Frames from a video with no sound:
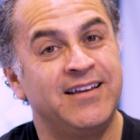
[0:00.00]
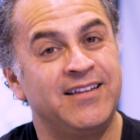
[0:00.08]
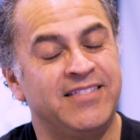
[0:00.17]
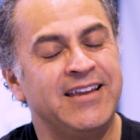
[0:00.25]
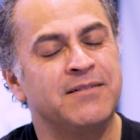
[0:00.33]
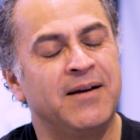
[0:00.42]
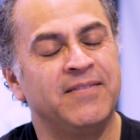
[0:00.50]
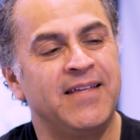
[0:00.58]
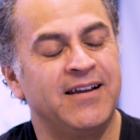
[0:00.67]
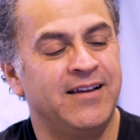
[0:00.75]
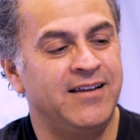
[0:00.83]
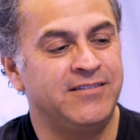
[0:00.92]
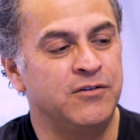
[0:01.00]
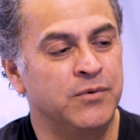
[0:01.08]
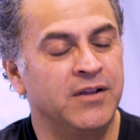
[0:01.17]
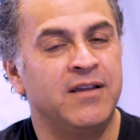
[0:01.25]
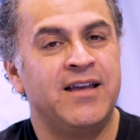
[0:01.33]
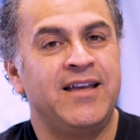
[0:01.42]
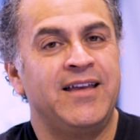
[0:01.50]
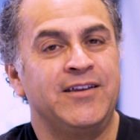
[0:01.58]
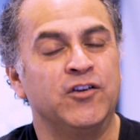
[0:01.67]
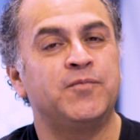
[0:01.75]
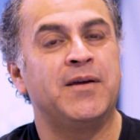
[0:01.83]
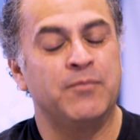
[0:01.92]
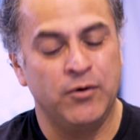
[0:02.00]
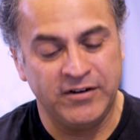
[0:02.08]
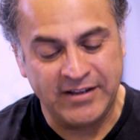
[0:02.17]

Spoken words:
Think about that, guys. You will. You'll spend more